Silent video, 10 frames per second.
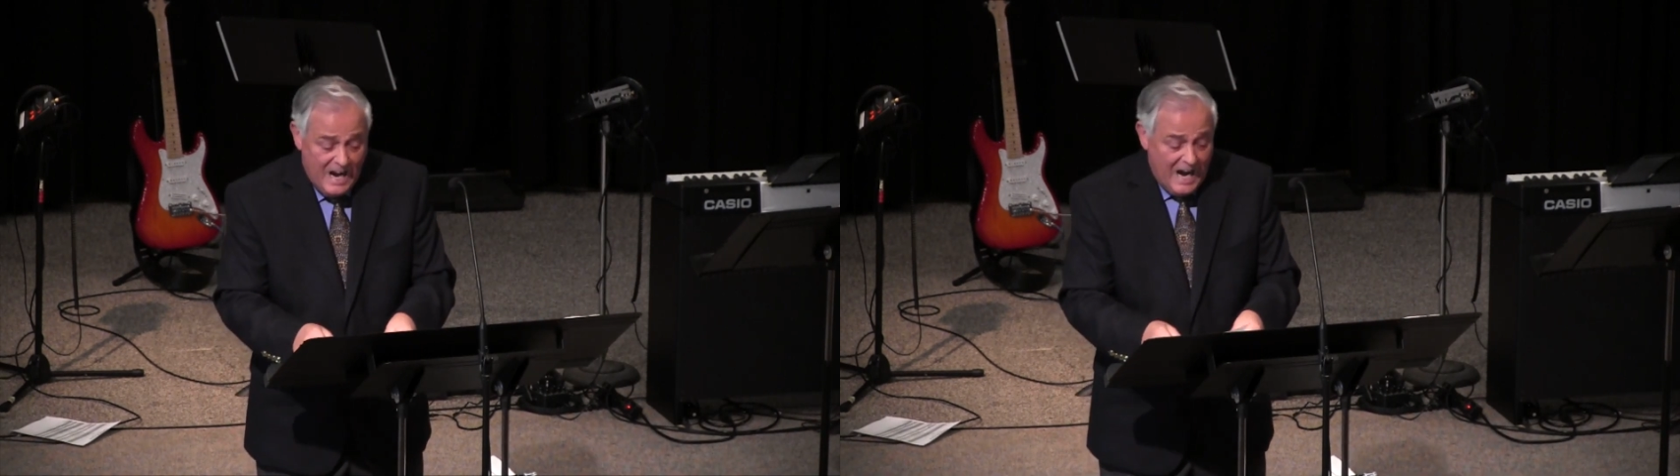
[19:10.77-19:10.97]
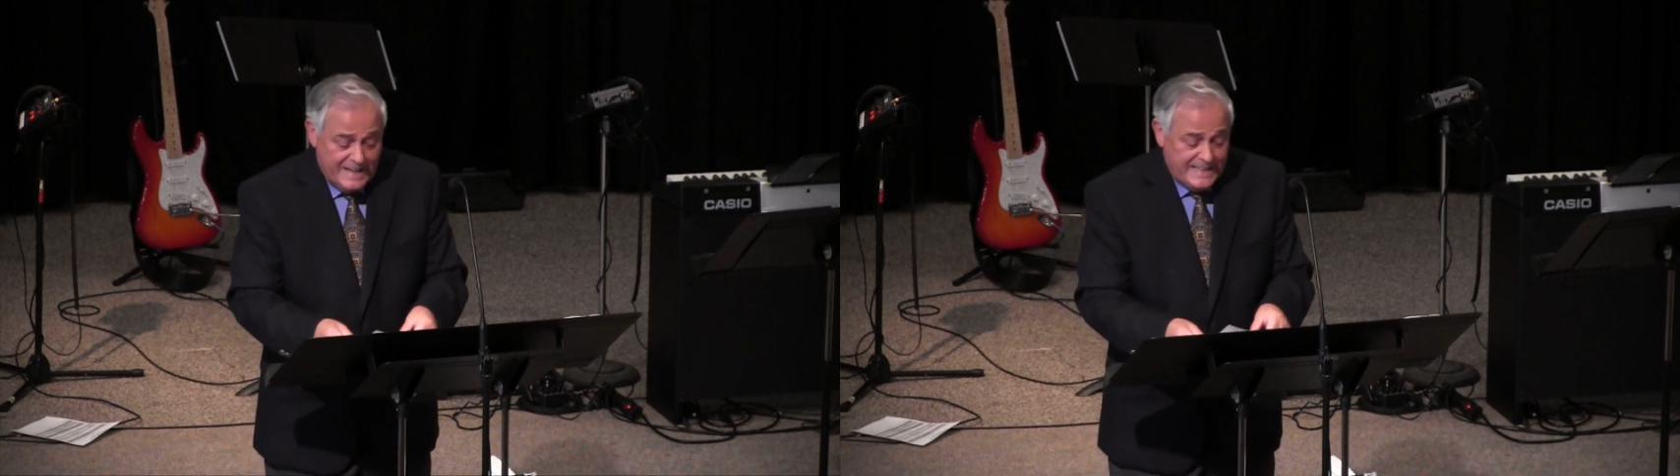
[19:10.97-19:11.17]

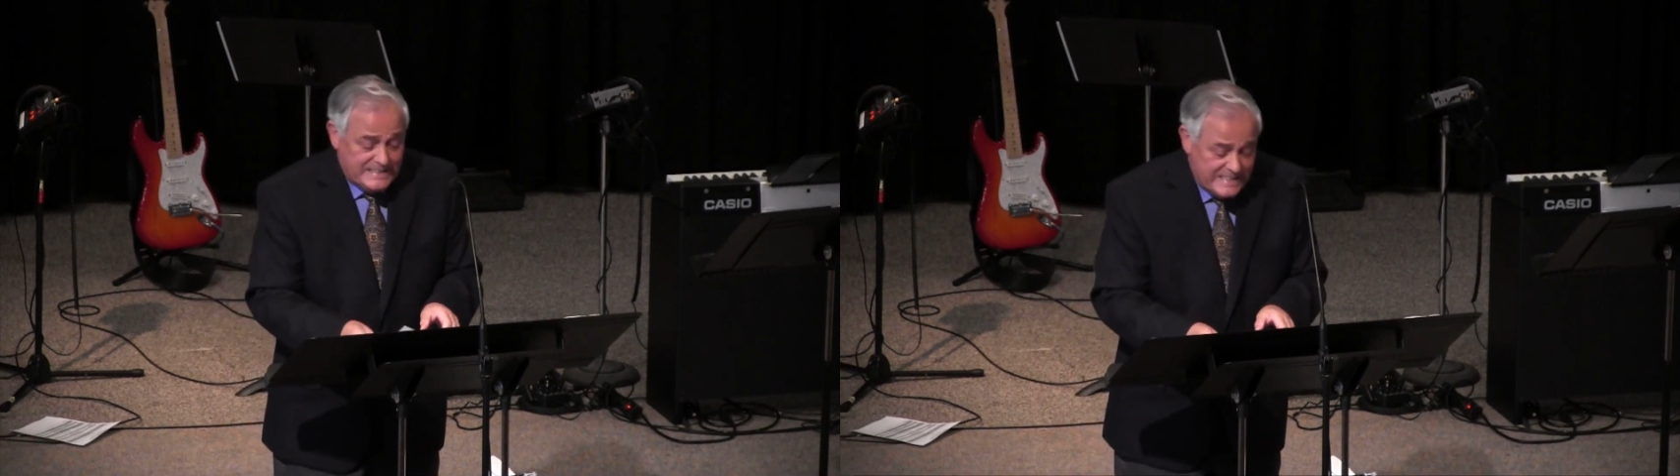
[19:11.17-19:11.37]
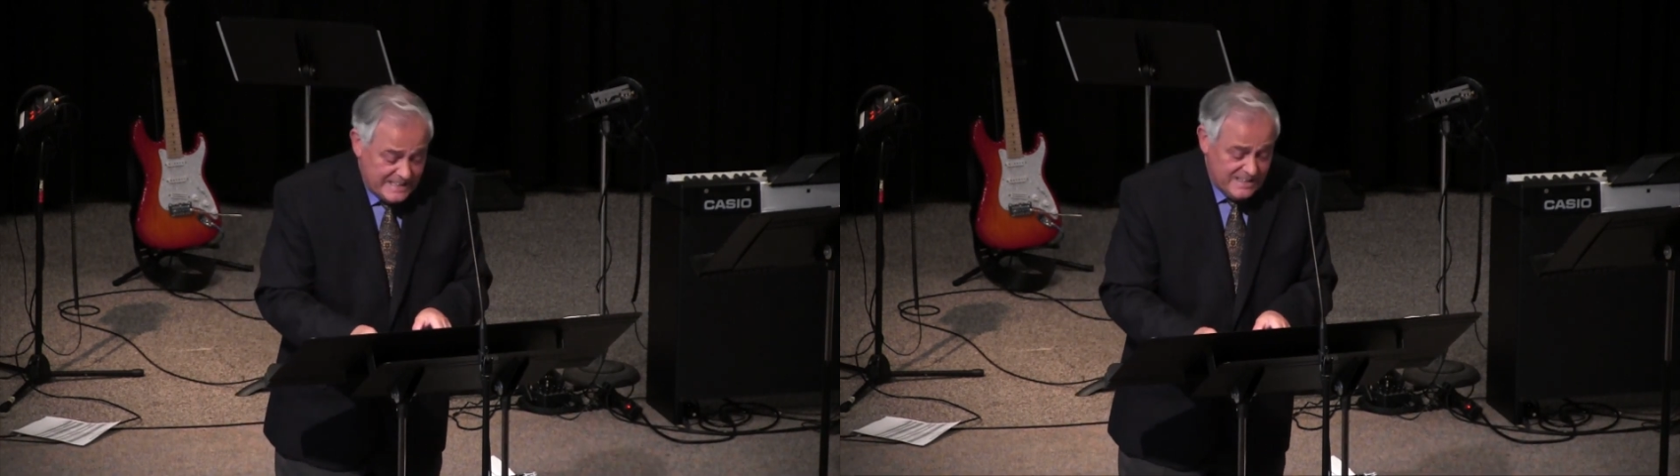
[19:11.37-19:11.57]
and he
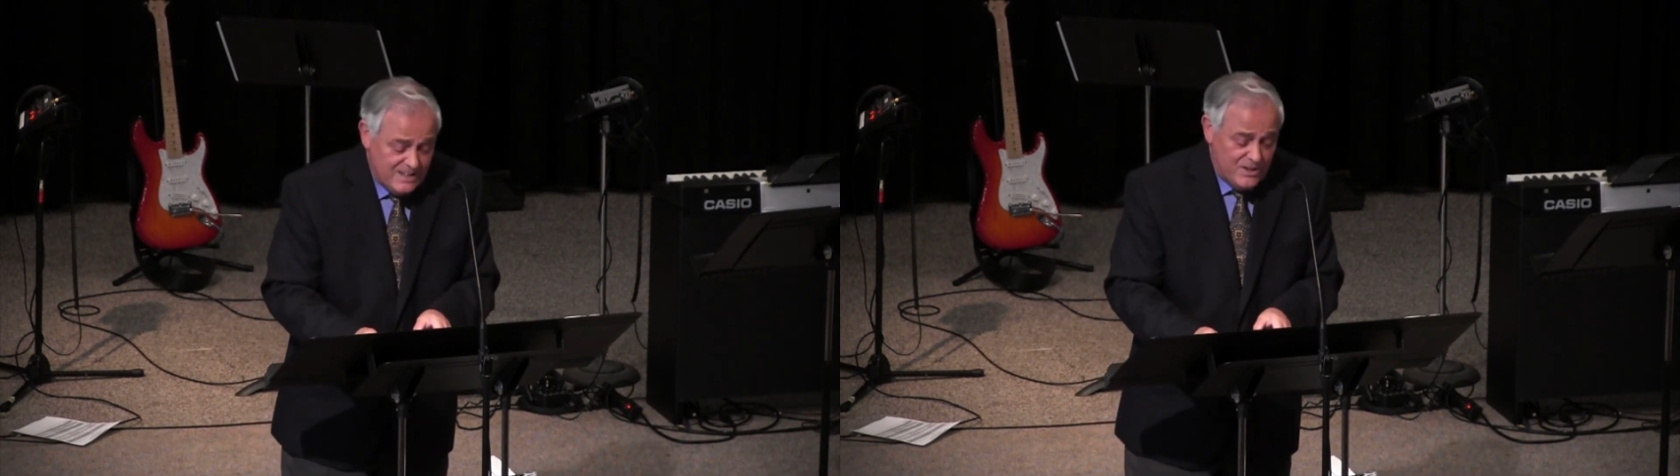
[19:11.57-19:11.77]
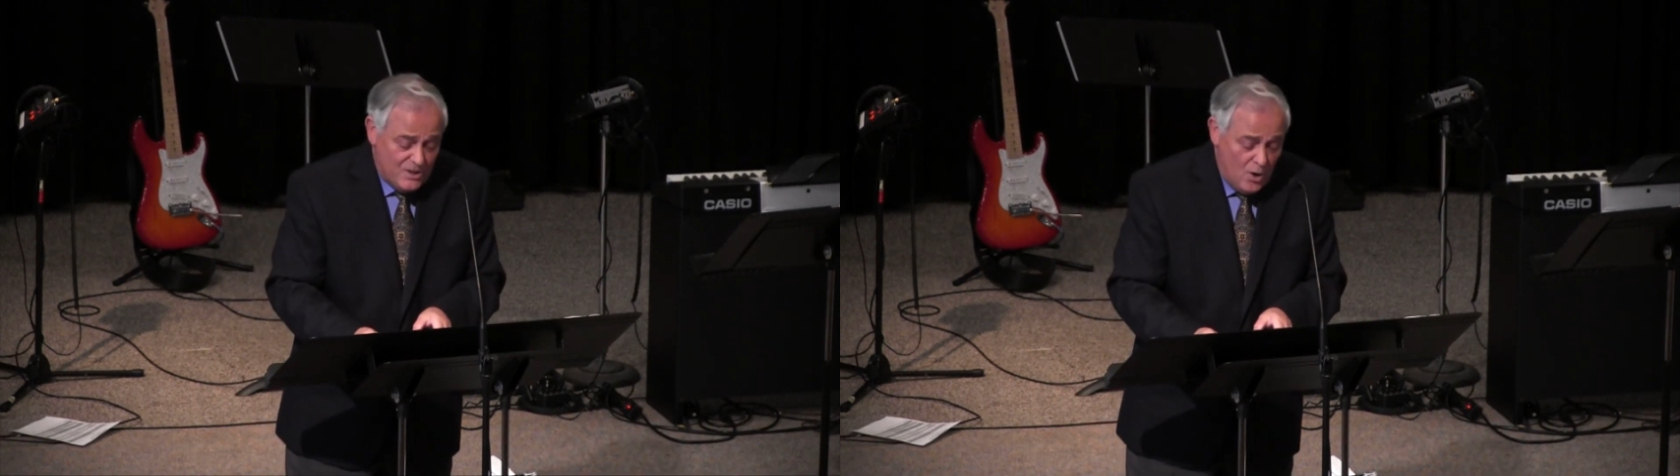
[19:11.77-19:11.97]

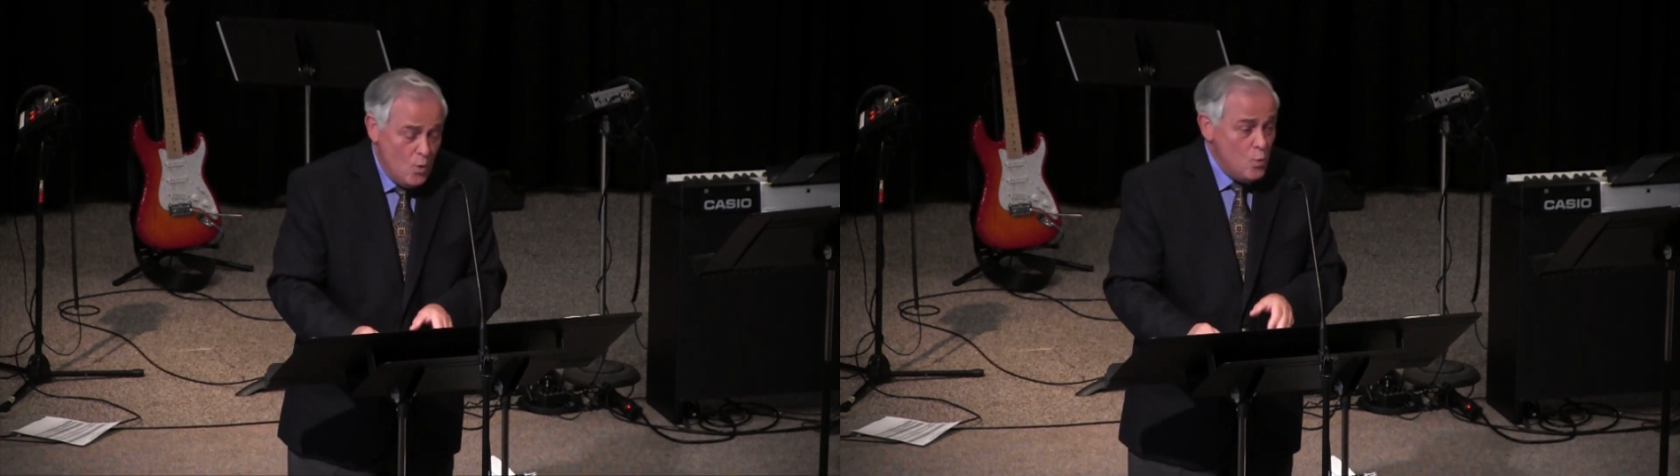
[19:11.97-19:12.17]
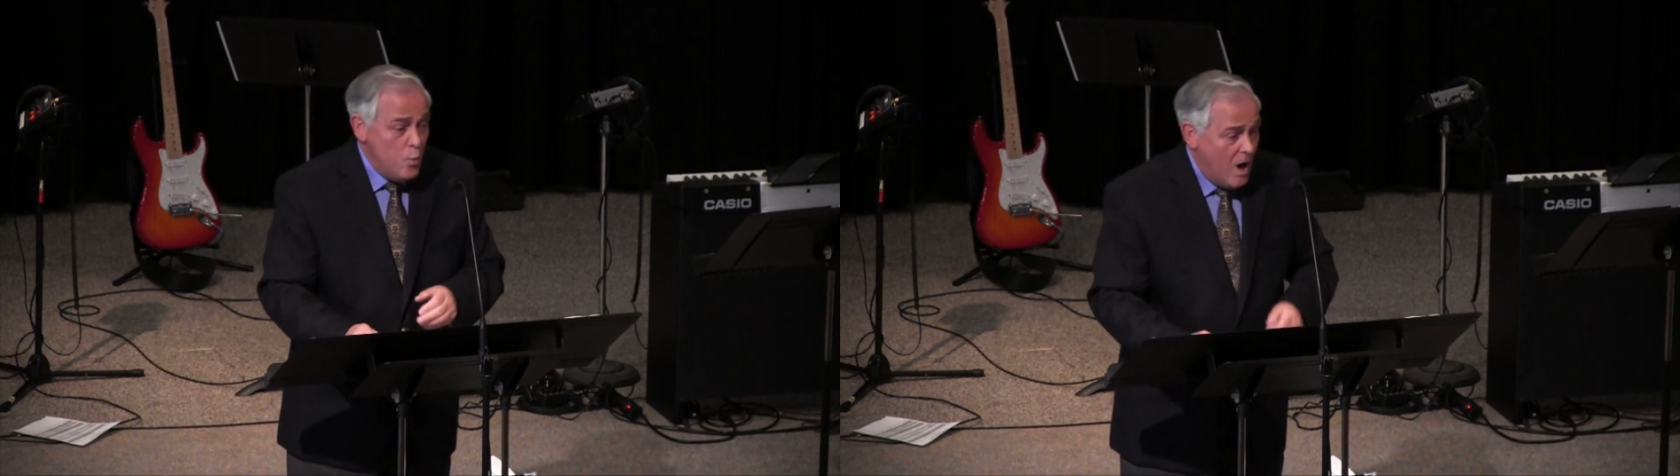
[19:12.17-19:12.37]
didn't know
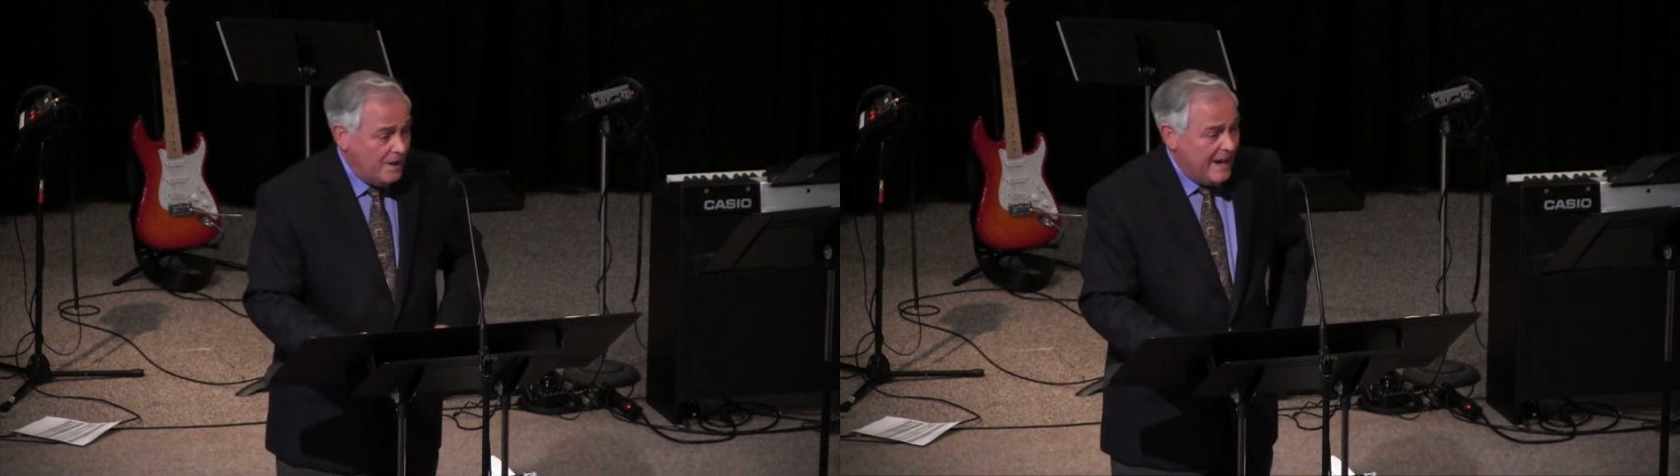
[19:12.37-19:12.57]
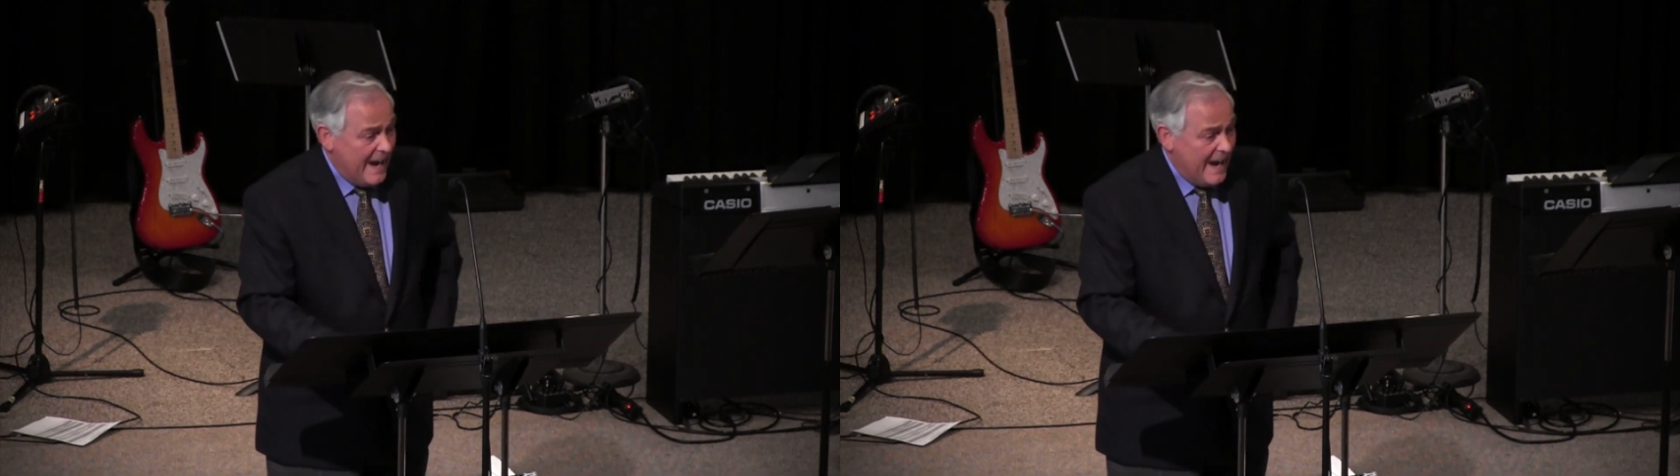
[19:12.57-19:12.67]
what